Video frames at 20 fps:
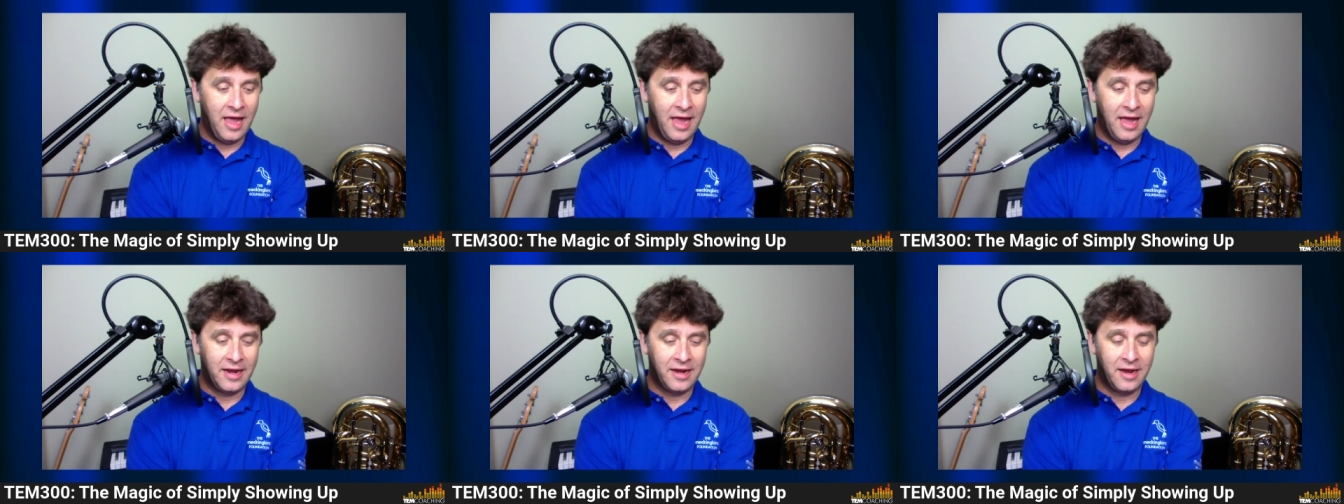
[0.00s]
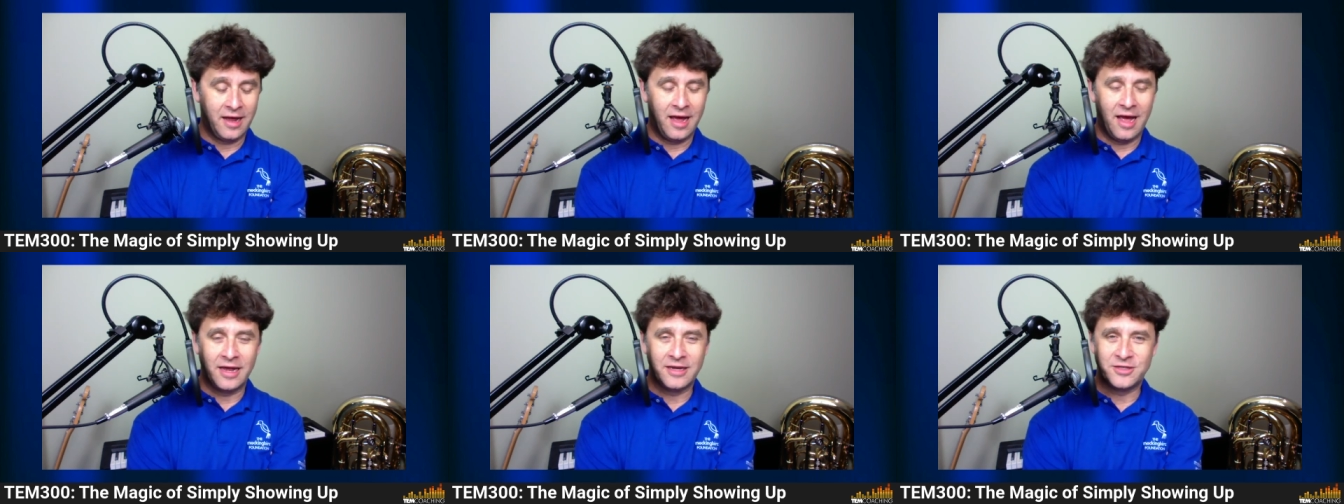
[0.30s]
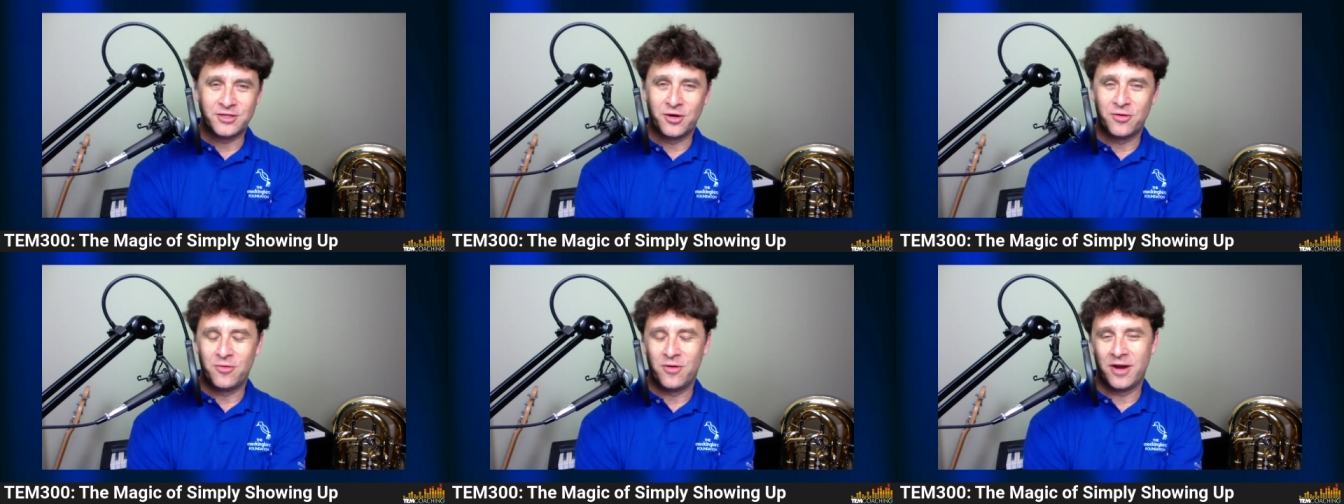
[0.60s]
and uh,
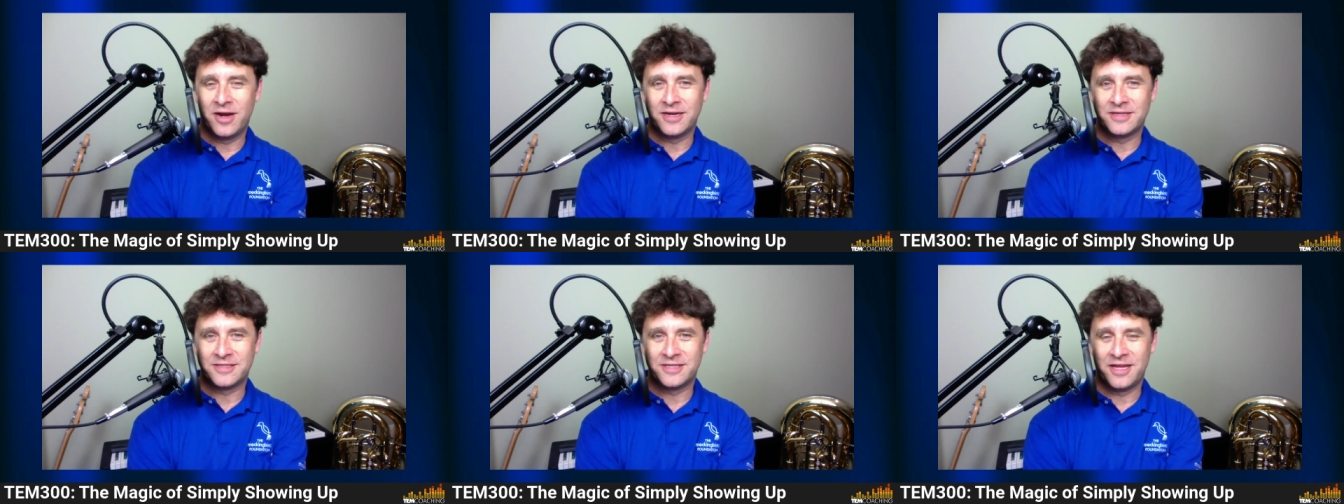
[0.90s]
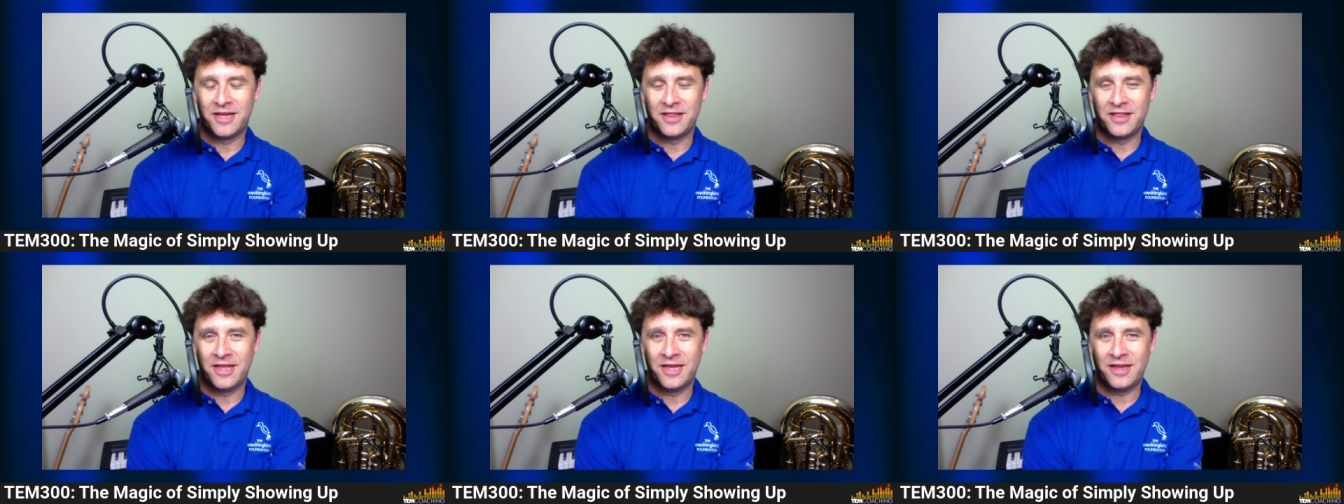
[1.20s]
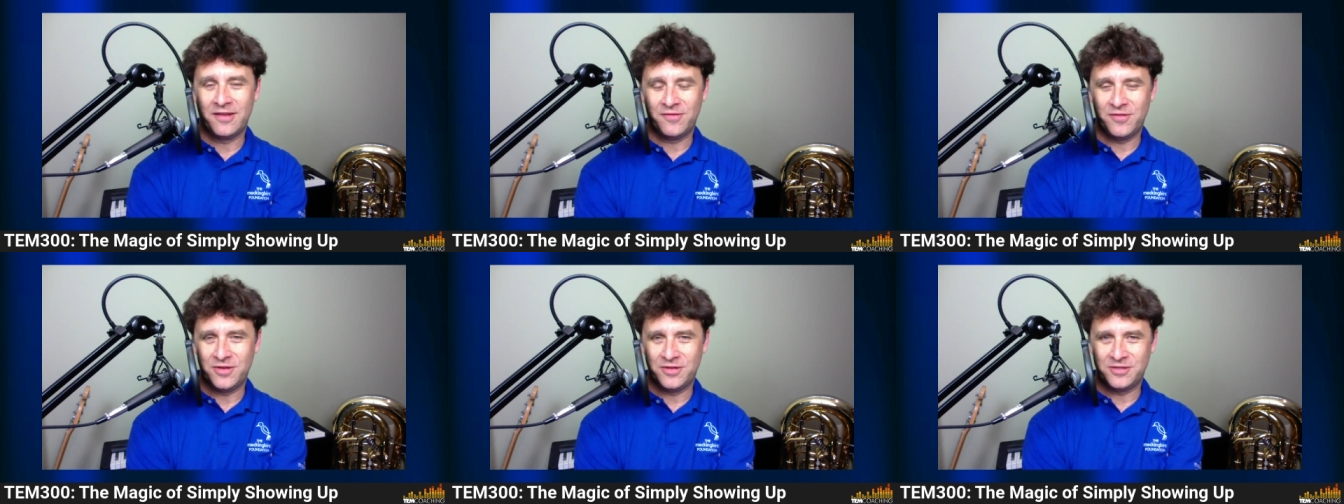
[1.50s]
i don't want it to sound
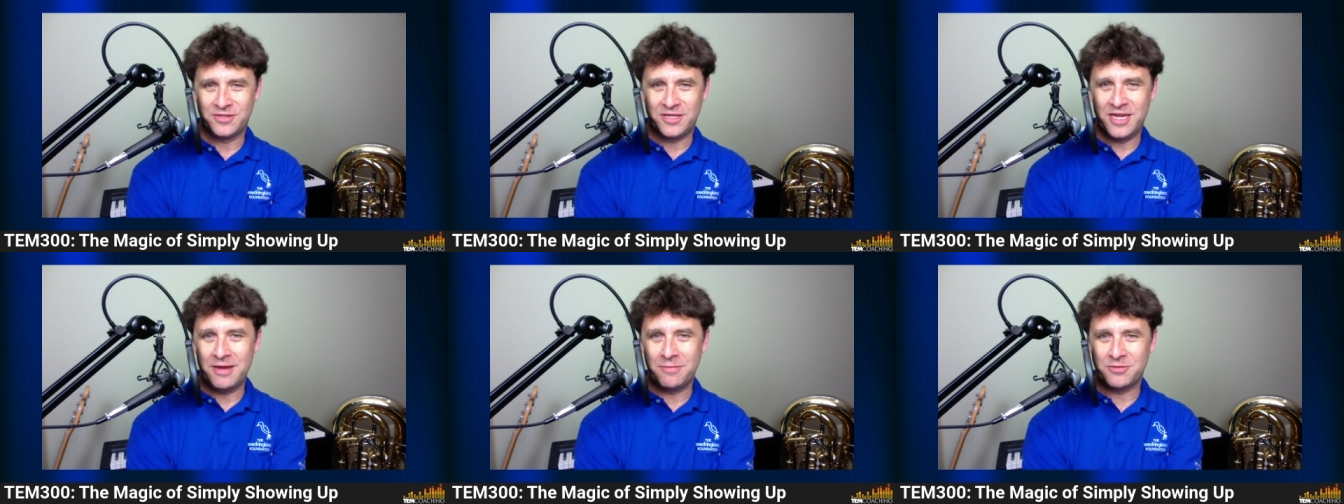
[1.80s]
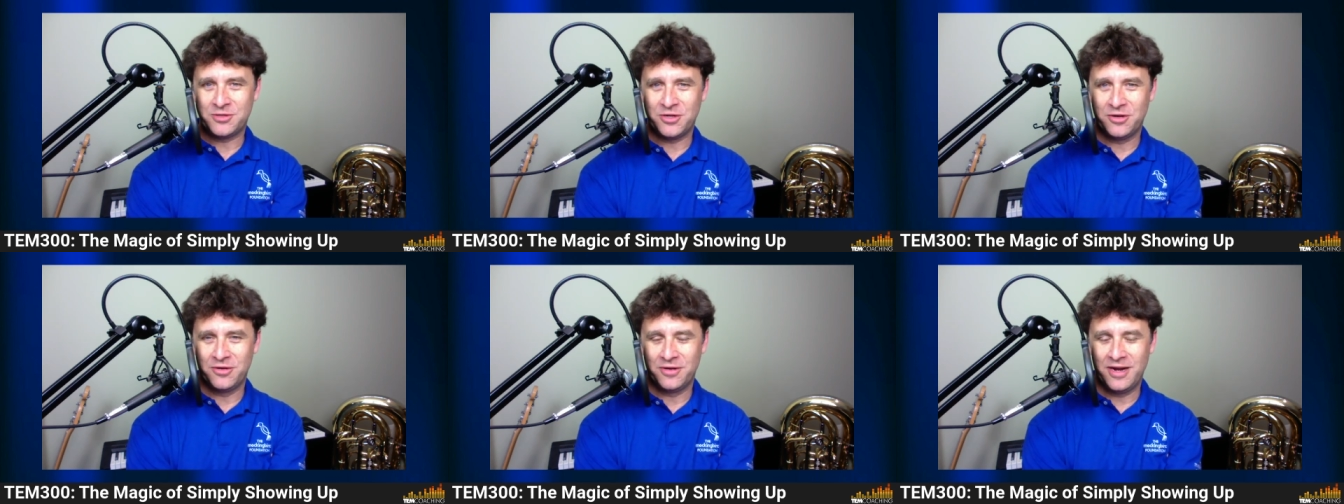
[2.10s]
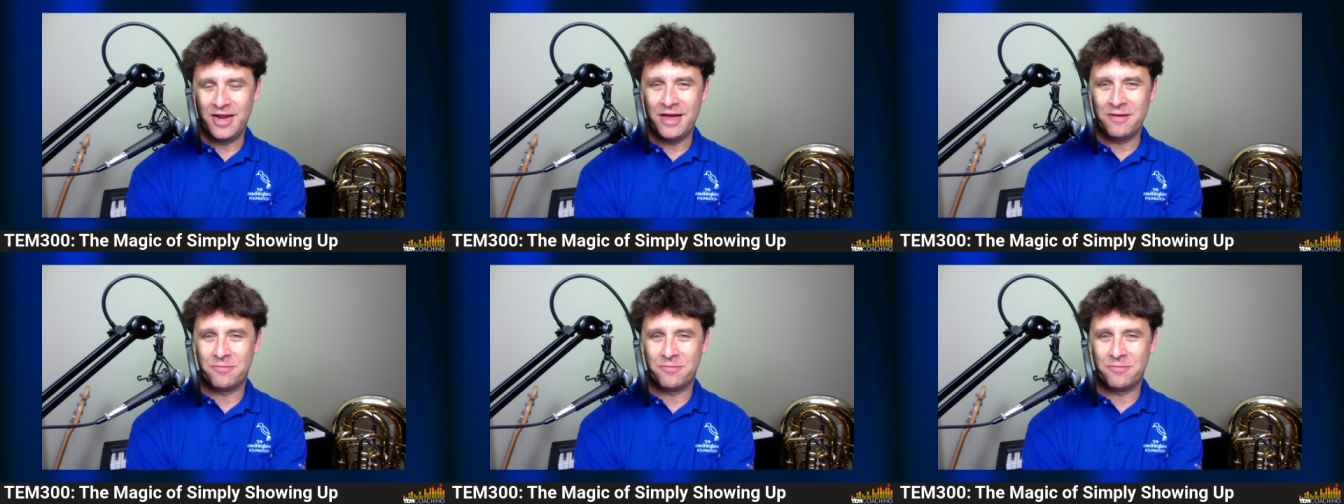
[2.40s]
like if you just keep showing